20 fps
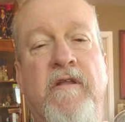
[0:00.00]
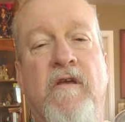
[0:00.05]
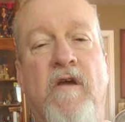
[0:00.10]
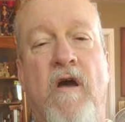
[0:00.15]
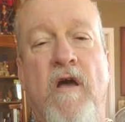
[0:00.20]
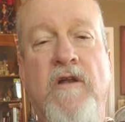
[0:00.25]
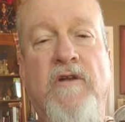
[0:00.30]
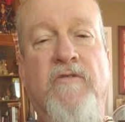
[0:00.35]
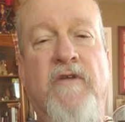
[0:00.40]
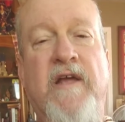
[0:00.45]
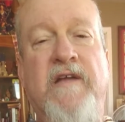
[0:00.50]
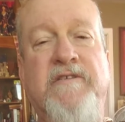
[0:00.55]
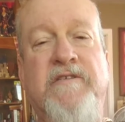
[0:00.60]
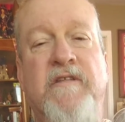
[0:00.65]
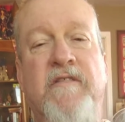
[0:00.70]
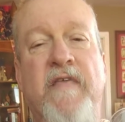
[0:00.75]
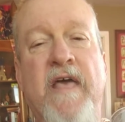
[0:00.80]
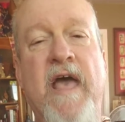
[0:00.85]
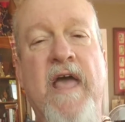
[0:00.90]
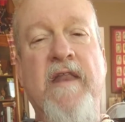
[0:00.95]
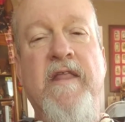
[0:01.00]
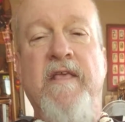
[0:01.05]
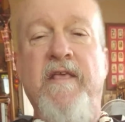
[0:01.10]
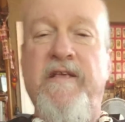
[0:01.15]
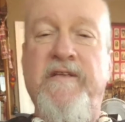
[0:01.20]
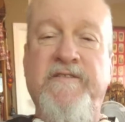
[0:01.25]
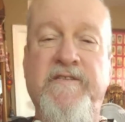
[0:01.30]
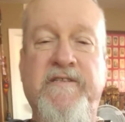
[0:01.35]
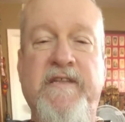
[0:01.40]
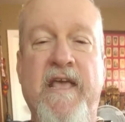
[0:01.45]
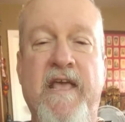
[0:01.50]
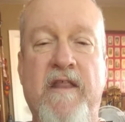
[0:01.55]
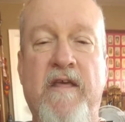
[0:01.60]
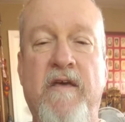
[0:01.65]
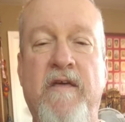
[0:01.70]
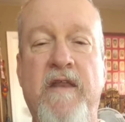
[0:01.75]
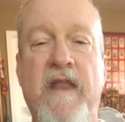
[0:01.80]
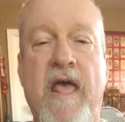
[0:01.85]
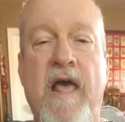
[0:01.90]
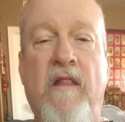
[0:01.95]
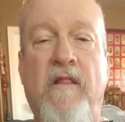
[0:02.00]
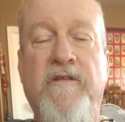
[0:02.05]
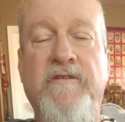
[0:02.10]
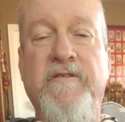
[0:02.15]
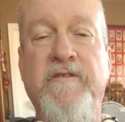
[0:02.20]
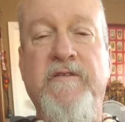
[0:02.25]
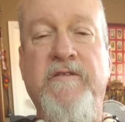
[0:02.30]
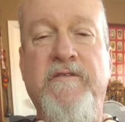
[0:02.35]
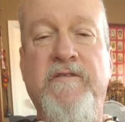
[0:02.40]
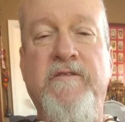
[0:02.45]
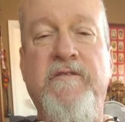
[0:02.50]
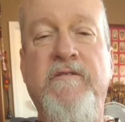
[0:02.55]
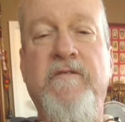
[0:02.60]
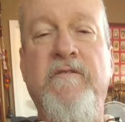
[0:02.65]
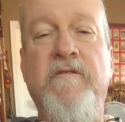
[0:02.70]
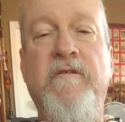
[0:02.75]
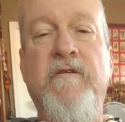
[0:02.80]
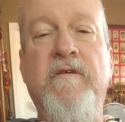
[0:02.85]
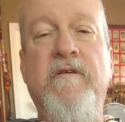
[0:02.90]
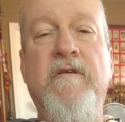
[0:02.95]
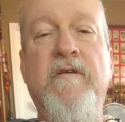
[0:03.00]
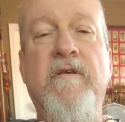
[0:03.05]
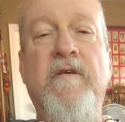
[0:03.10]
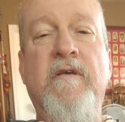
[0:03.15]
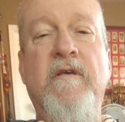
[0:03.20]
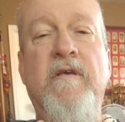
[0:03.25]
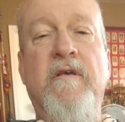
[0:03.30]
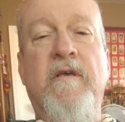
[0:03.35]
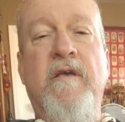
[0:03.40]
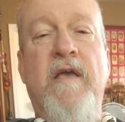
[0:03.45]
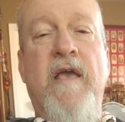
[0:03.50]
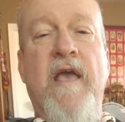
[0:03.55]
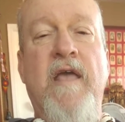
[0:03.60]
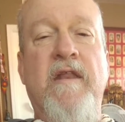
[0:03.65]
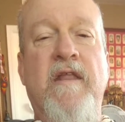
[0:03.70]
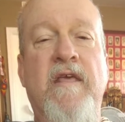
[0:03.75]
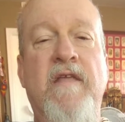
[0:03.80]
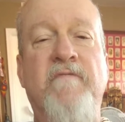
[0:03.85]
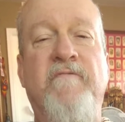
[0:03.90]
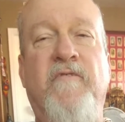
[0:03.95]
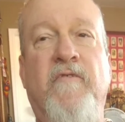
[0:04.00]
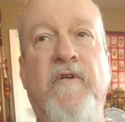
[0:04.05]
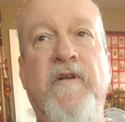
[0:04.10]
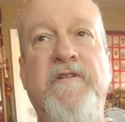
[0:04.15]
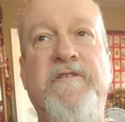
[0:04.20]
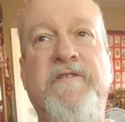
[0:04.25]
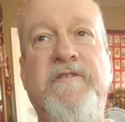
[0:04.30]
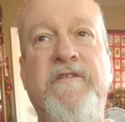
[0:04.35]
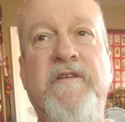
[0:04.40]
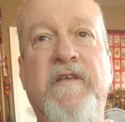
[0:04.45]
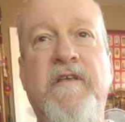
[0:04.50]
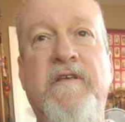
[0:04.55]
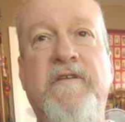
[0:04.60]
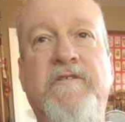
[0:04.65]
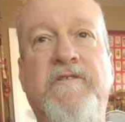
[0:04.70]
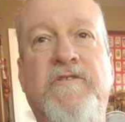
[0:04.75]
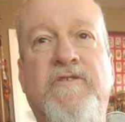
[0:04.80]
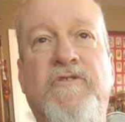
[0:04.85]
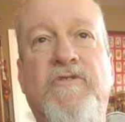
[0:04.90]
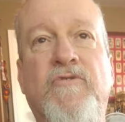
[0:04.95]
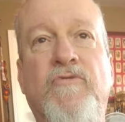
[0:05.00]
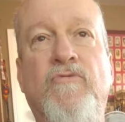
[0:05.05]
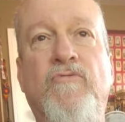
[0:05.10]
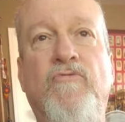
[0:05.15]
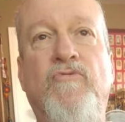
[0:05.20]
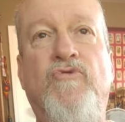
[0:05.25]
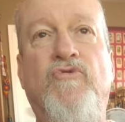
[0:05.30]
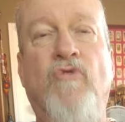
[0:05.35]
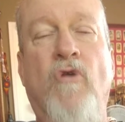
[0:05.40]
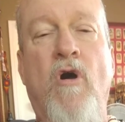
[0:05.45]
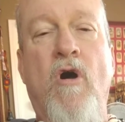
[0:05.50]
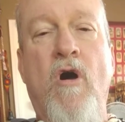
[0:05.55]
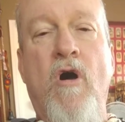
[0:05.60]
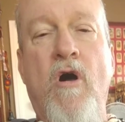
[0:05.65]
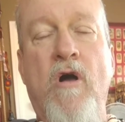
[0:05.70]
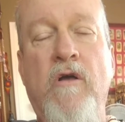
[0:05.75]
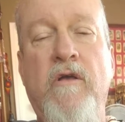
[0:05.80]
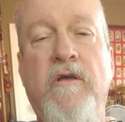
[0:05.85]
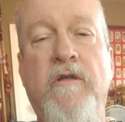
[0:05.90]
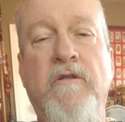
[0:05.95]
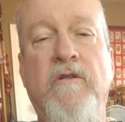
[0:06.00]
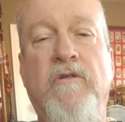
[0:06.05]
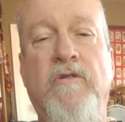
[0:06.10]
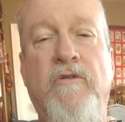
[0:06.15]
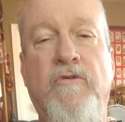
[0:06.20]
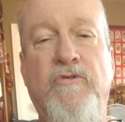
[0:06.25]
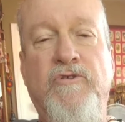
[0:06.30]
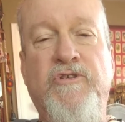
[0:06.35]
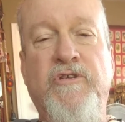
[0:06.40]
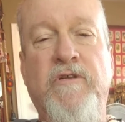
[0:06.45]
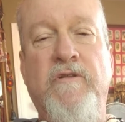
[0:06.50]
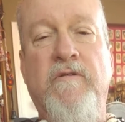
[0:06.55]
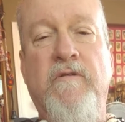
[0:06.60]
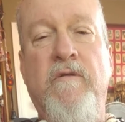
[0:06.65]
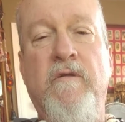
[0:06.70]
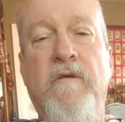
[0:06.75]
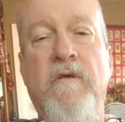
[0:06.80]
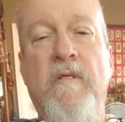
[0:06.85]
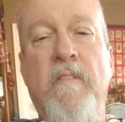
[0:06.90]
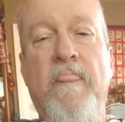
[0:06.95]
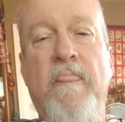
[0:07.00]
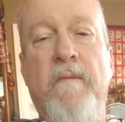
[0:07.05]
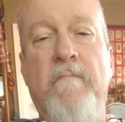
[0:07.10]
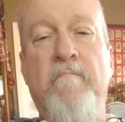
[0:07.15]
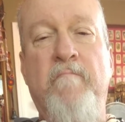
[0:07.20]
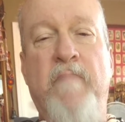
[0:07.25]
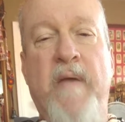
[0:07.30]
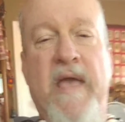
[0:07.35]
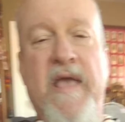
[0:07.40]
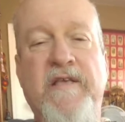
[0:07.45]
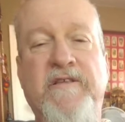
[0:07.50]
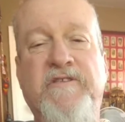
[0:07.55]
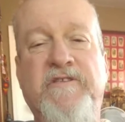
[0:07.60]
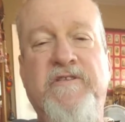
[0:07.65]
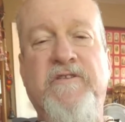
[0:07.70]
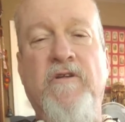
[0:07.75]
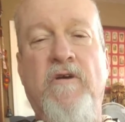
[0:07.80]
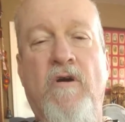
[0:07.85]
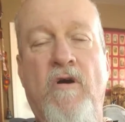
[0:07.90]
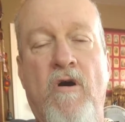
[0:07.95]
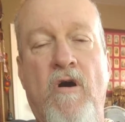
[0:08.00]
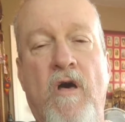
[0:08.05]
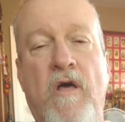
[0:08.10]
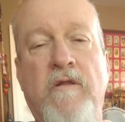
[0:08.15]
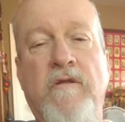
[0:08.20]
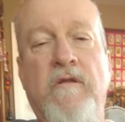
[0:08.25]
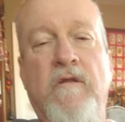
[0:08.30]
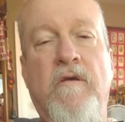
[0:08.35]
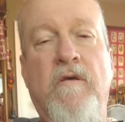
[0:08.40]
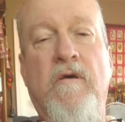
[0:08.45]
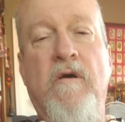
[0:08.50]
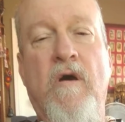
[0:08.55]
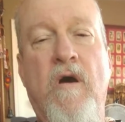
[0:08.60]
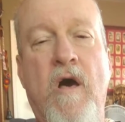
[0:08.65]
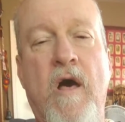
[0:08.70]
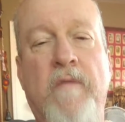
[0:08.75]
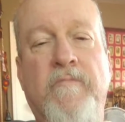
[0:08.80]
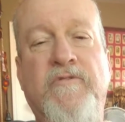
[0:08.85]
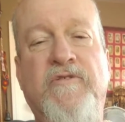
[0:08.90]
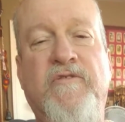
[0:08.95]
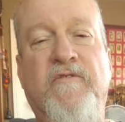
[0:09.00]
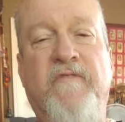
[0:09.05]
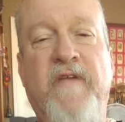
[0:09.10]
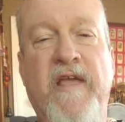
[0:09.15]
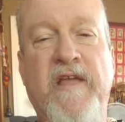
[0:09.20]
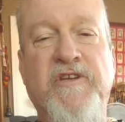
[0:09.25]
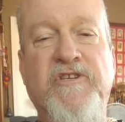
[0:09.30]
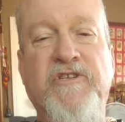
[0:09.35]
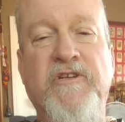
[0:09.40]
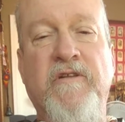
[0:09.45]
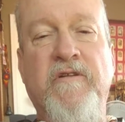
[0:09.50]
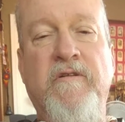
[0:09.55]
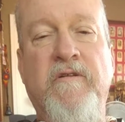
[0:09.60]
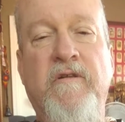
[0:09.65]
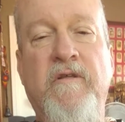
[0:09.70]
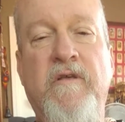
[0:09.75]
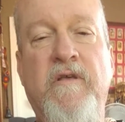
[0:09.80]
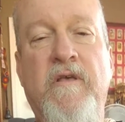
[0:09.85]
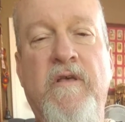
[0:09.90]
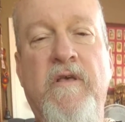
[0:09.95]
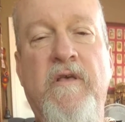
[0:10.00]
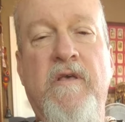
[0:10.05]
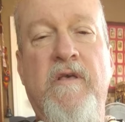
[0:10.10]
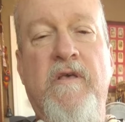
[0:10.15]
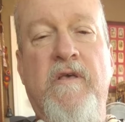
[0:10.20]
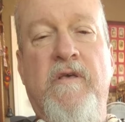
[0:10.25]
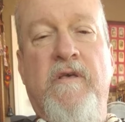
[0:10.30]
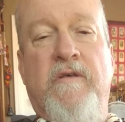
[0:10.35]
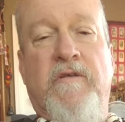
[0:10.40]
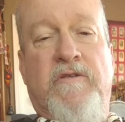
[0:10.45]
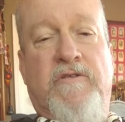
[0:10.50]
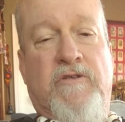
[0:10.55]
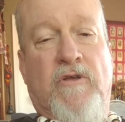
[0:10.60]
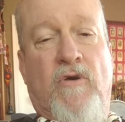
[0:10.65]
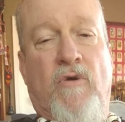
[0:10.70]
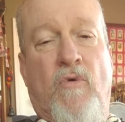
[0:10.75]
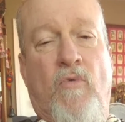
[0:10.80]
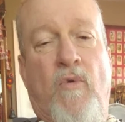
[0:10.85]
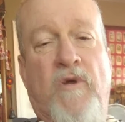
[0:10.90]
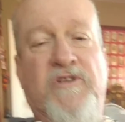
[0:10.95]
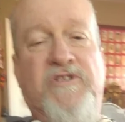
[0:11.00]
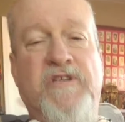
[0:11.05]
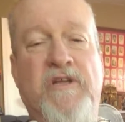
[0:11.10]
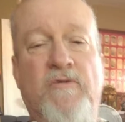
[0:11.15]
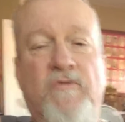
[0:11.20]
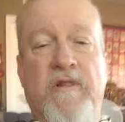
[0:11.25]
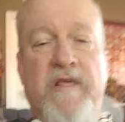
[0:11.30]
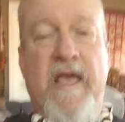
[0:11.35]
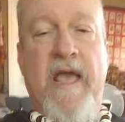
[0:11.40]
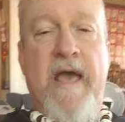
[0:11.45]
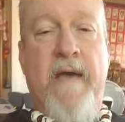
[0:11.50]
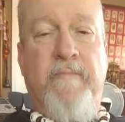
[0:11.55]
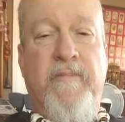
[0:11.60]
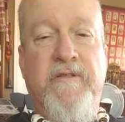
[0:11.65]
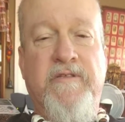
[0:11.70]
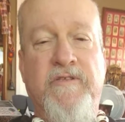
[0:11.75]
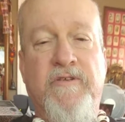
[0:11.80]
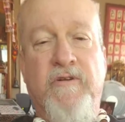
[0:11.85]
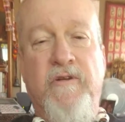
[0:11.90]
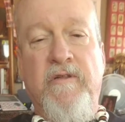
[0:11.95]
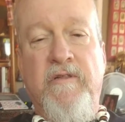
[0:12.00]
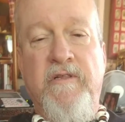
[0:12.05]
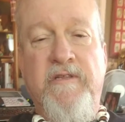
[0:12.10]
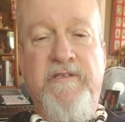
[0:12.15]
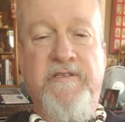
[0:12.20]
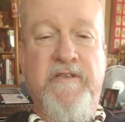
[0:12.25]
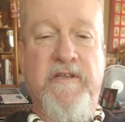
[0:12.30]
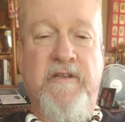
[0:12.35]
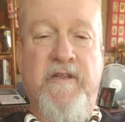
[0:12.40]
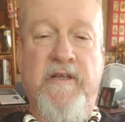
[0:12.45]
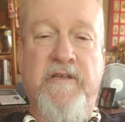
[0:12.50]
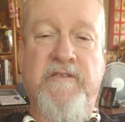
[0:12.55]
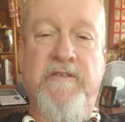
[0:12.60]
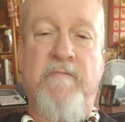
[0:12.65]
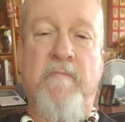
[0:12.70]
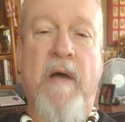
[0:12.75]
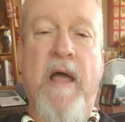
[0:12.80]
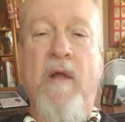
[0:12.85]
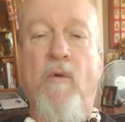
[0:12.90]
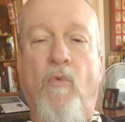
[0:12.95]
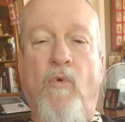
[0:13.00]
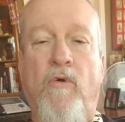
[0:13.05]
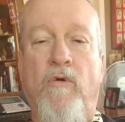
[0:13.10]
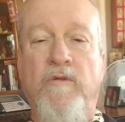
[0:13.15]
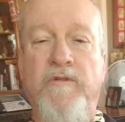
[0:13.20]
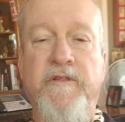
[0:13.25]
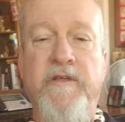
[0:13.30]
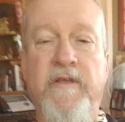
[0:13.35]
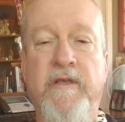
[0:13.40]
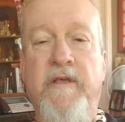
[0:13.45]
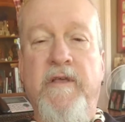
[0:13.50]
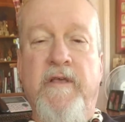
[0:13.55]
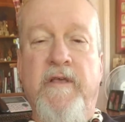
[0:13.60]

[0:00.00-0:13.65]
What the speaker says: in contrast to that, is data analysis. And inference is to draw conclusion based on observation. So what generally happens, or at least it does in my world,